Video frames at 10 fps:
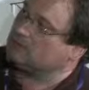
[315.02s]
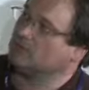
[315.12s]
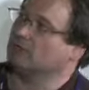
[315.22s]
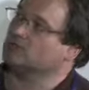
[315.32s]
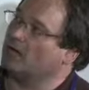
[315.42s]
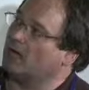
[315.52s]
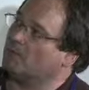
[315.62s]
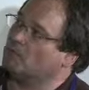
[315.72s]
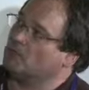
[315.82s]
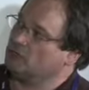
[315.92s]
at the
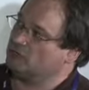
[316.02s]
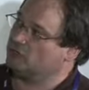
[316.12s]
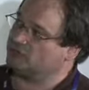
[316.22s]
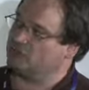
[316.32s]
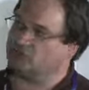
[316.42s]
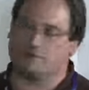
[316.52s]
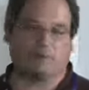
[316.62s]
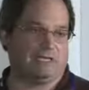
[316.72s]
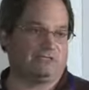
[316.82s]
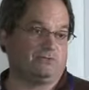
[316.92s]
top, your search
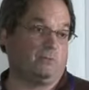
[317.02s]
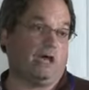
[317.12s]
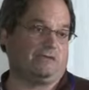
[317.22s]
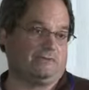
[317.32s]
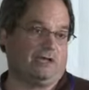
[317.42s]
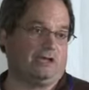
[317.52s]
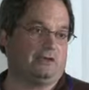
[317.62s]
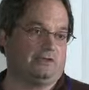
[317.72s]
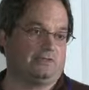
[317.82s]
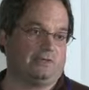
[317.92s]
request is modified
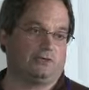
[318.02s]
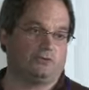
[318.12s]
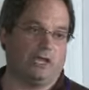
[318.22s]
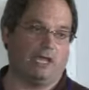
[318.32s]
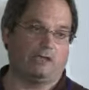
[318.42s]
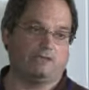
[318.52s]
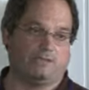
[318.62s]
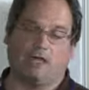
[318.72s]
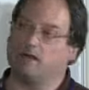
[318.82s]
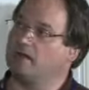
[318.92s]
in such a way
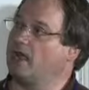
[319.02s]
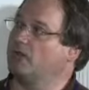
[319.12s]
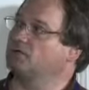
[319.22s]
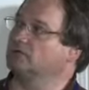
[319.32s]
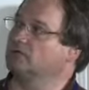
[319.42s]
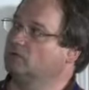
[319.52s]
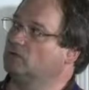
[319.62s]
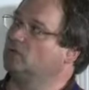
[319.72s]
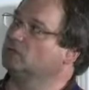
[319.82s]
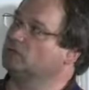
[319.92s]
that it actually will
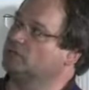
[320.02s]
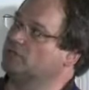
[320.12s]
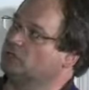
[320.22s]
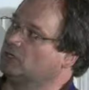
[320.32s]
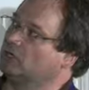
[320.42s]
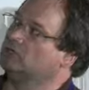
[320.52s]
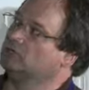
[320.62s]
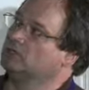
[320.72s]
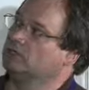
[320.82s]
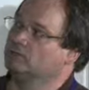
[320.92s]
only return
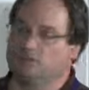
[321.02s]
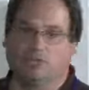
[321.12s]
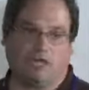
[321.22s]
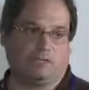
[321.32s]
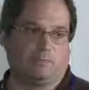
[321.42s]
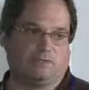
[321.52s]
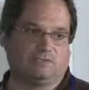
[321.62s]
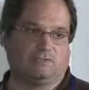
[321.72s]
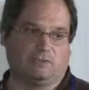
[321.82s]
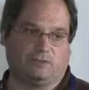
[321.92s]
the
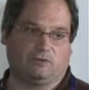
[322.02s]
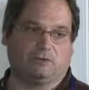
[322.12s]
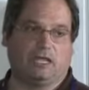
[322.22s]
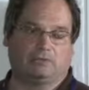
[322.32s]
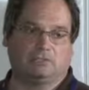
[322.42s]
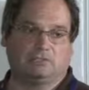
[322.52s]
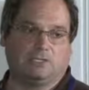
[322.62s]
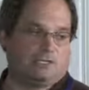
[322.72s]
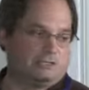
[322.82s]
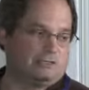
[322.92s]
documents that you're allowed to
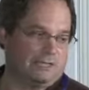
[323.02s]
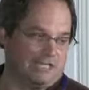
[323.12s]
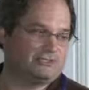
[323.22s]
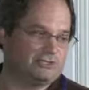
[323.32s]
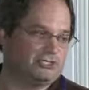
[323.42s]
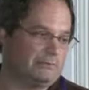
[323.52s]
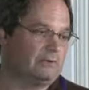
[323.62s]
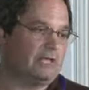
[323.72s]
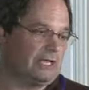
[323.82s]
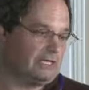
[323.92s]
see. That's the
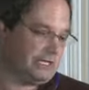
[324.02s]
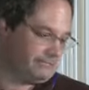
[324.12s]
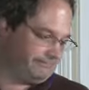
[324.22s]
general idea.